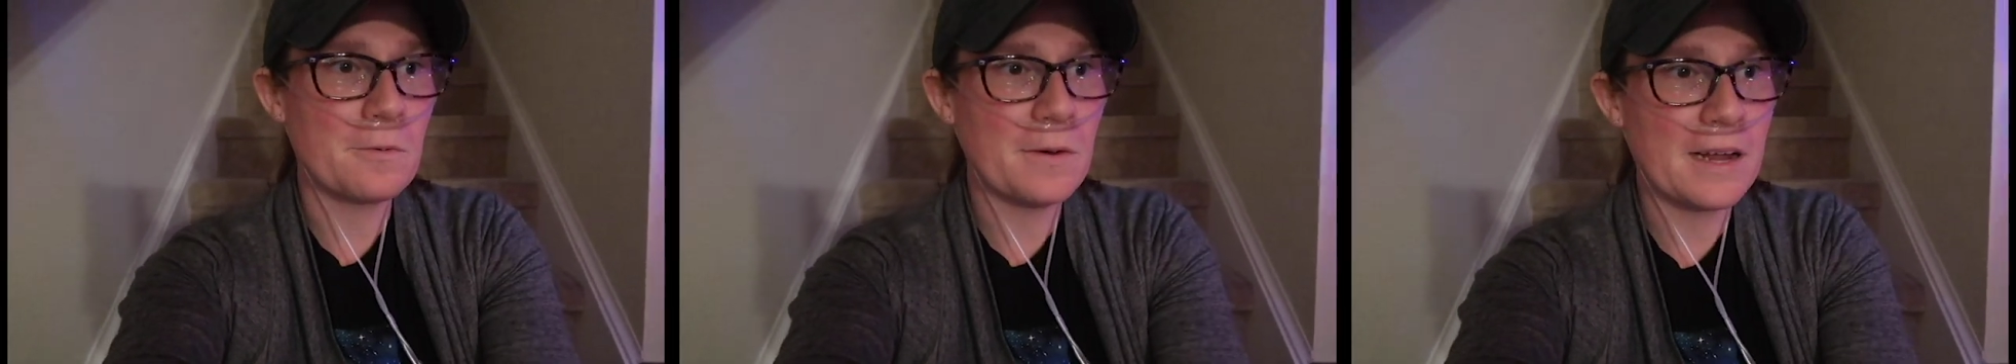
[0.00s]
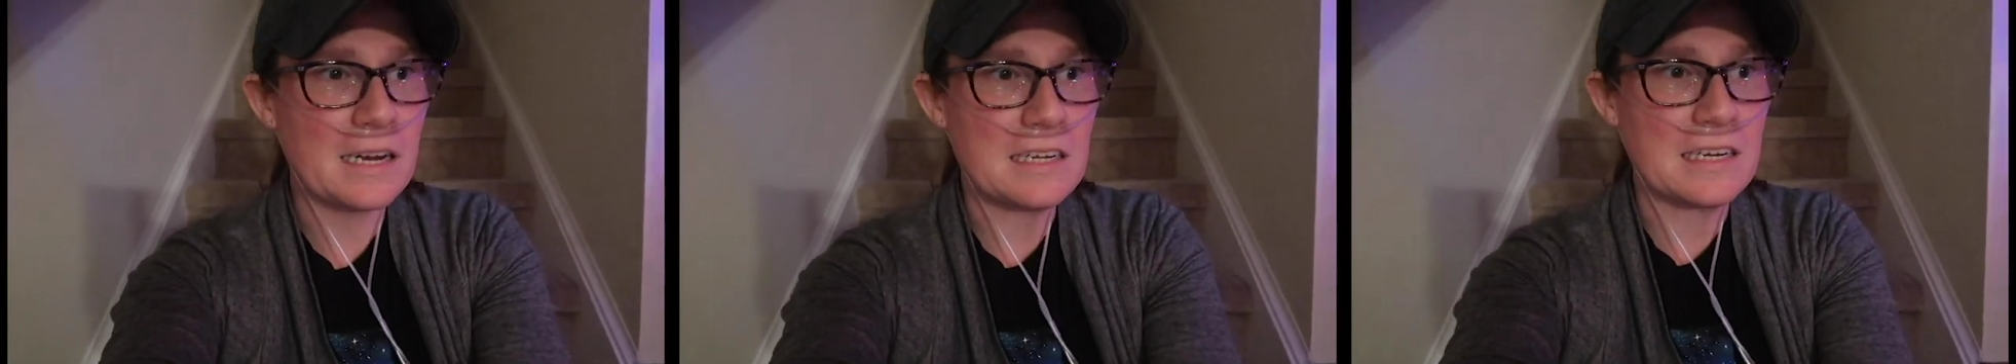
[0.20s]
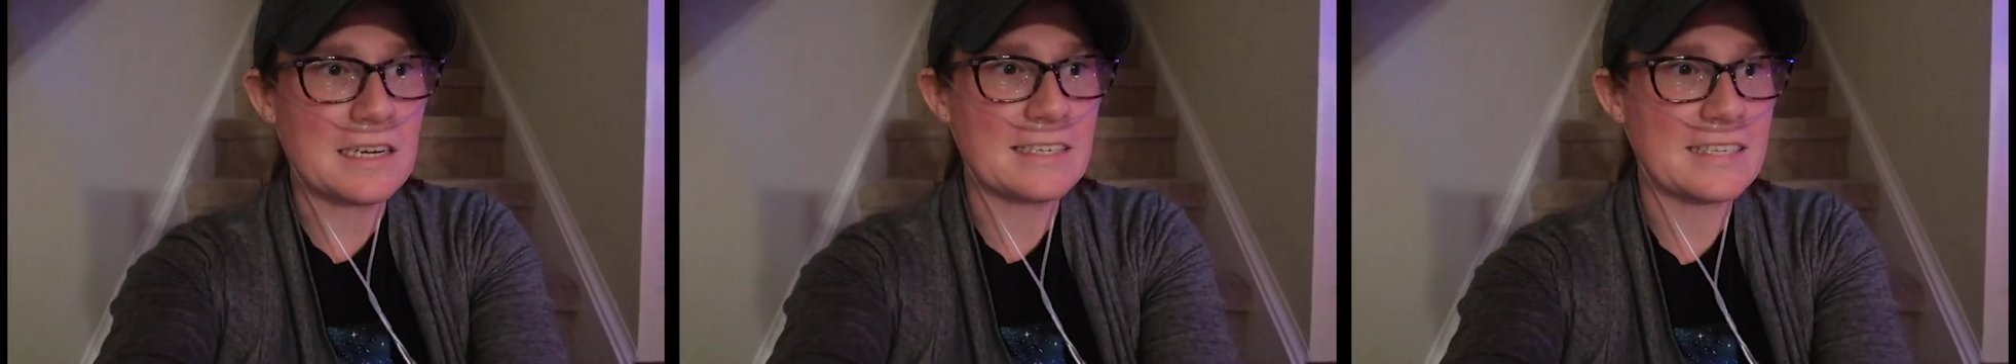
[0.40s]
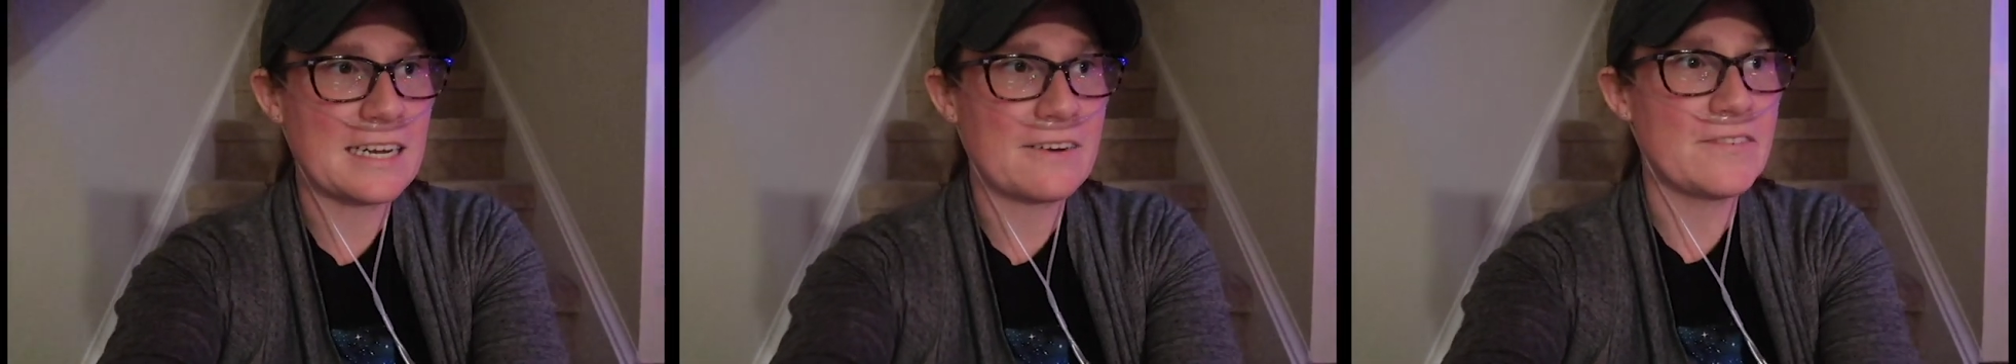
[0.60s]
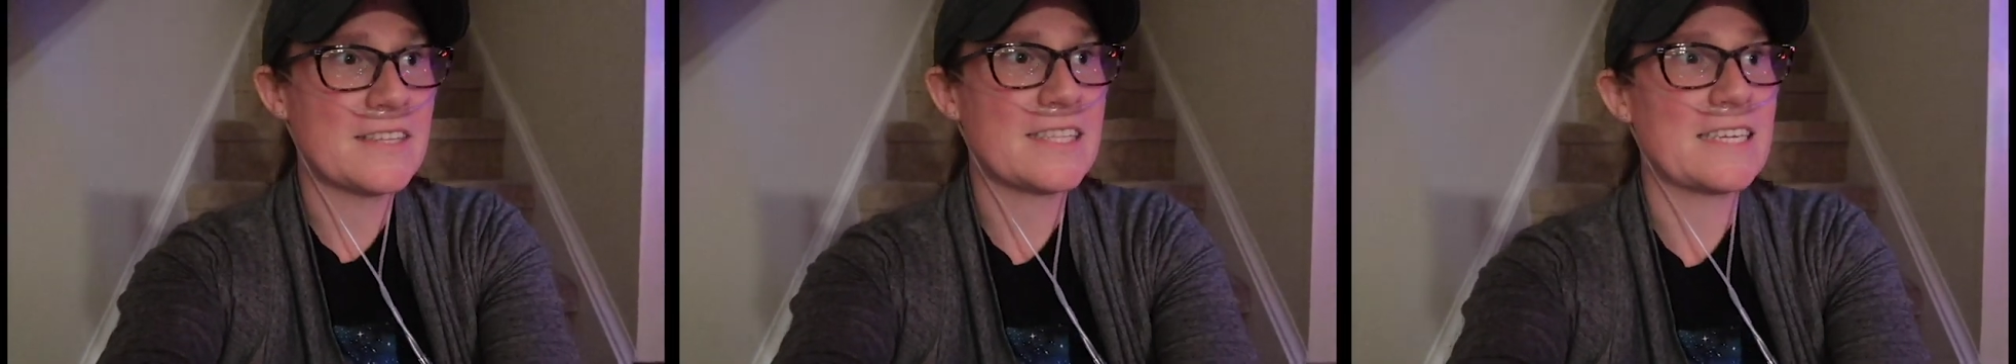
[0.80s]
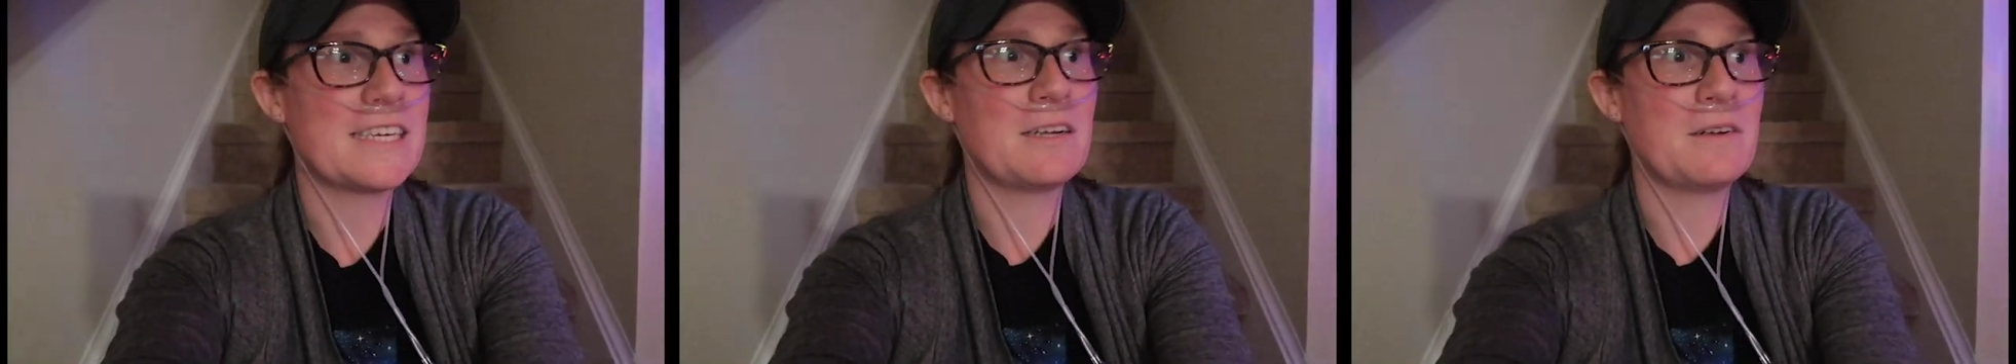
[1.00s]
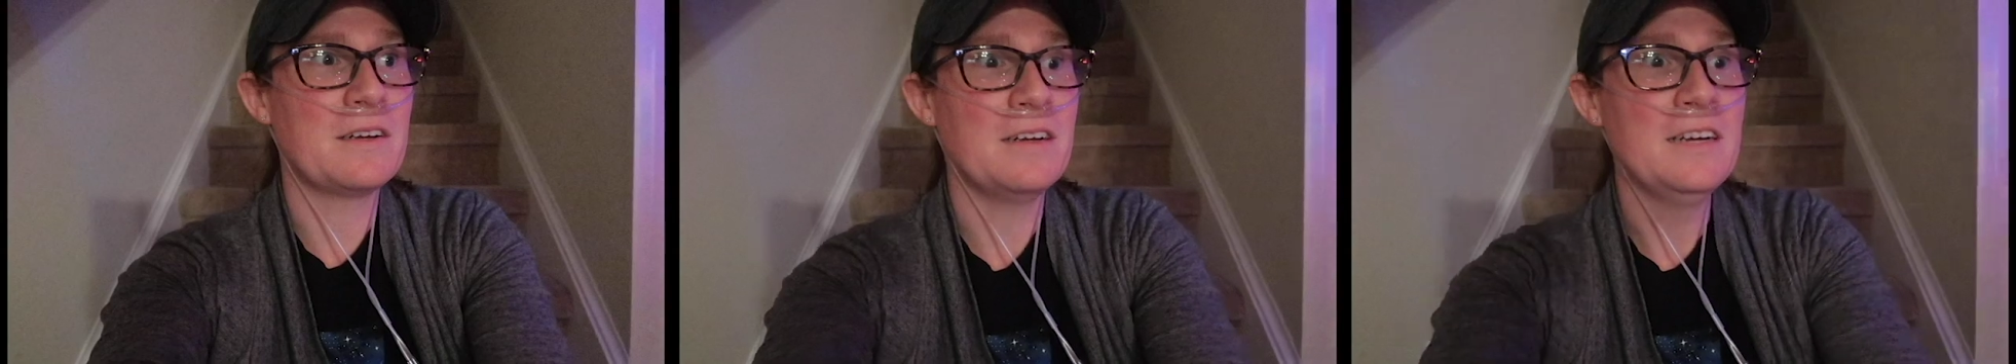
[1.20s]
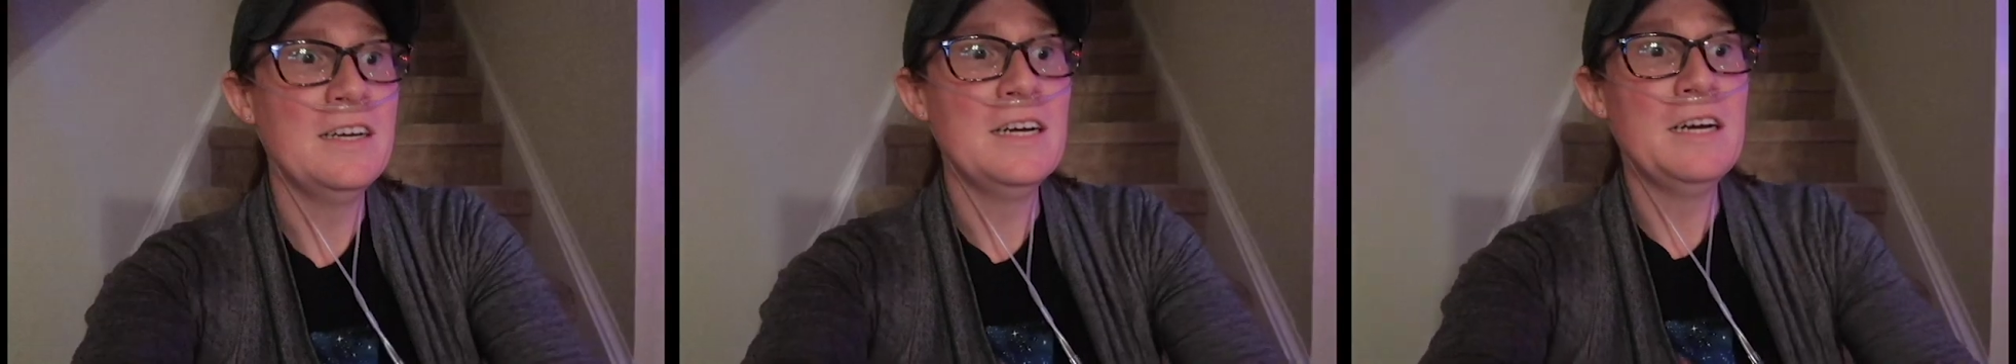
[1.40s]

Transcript: weight loss and everything,